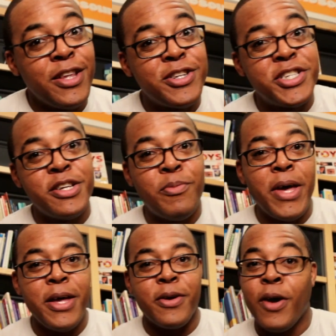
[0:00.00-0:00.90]
energy to
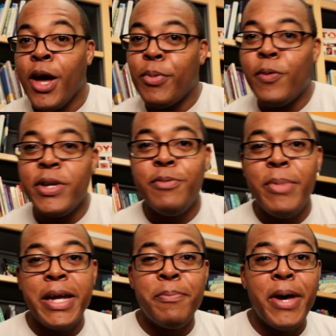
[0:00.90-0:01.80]
matter. But when you
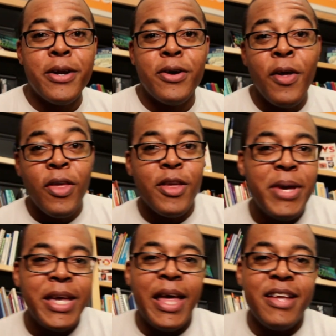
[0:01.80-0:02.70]
make matter, you
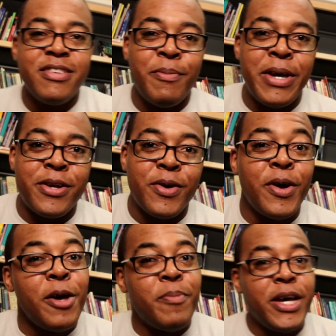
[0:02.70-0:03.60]
make antimatter.
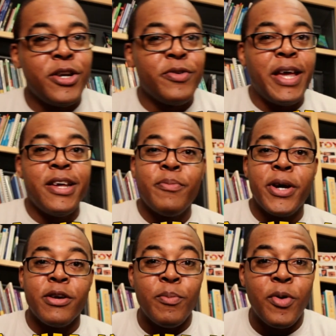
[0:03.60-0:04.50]
Matter and
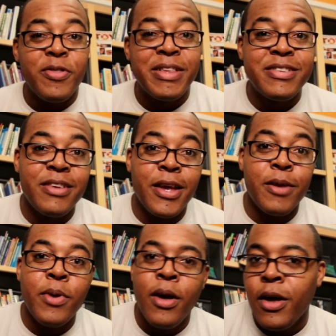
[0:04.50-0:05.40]
antimatter are both the
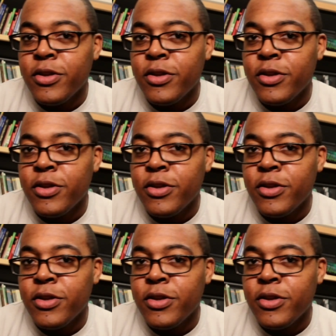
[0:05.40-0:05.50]
same.